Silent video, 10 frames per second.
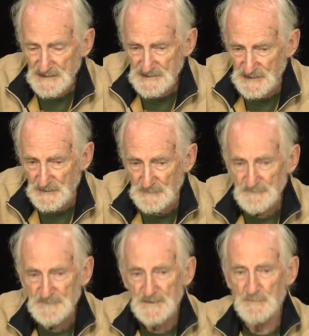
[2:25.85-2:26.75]
So,
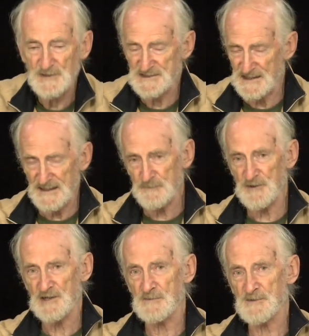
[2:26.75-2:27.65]
but today
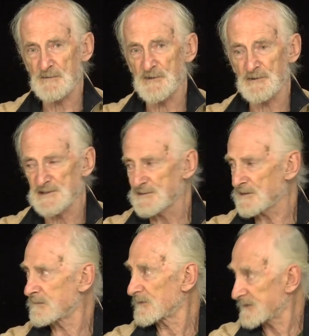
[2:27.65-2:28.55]
we're going to primarily
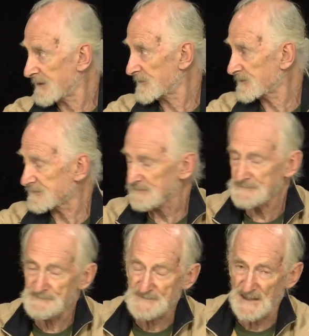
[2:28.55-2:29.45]
talk about character,
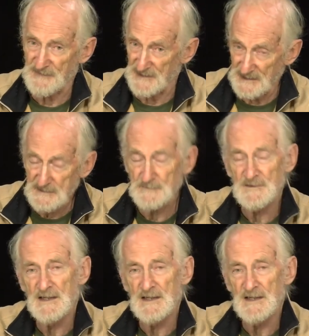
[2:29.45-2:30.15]
I think,